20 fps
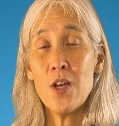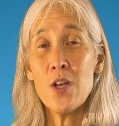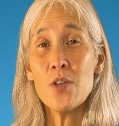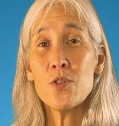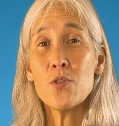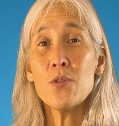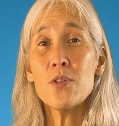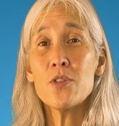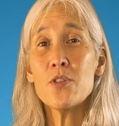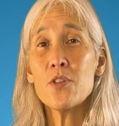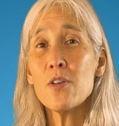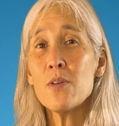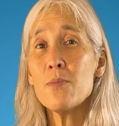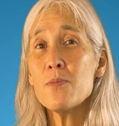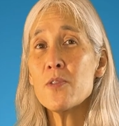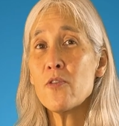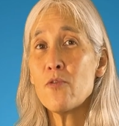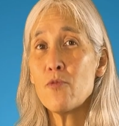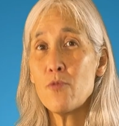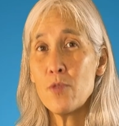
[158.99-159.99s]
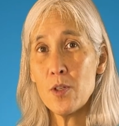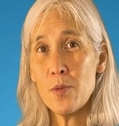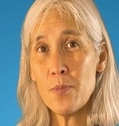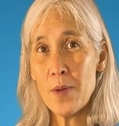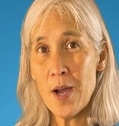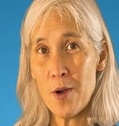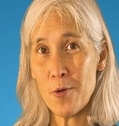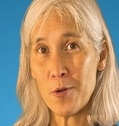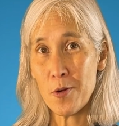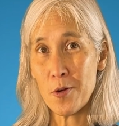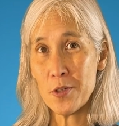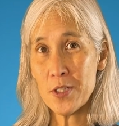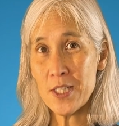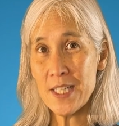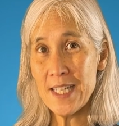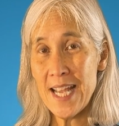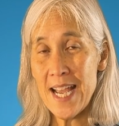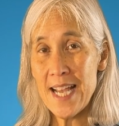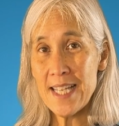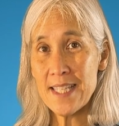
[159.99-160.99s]
So in terms of willpower or
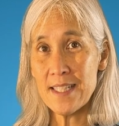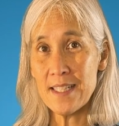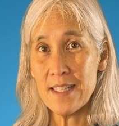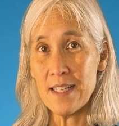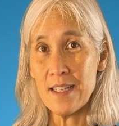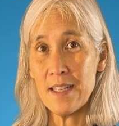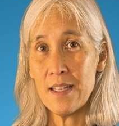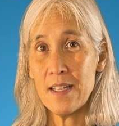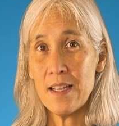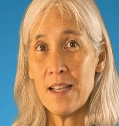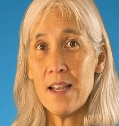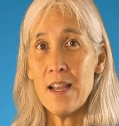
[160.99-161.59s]
tenacity,